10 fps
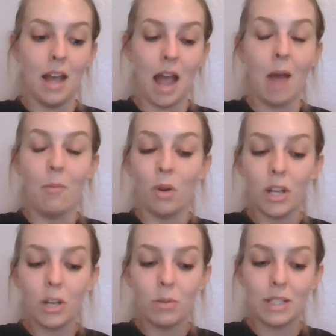At
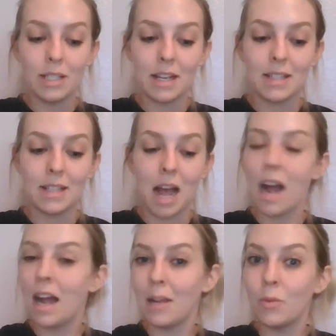morning recess,
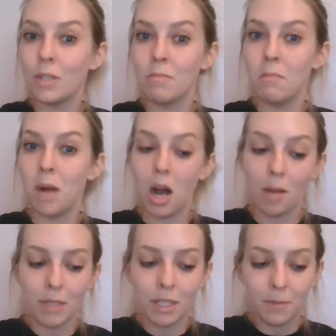I was
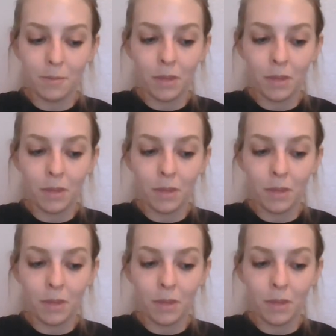mobbed.